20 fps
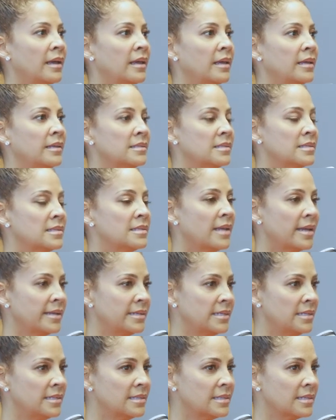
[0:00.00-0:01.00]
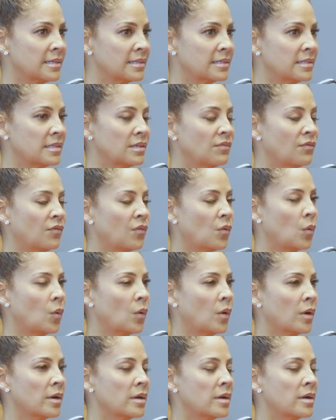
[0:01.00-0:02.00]
in
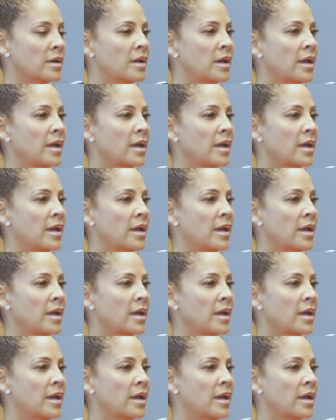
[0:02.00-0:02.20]
1964,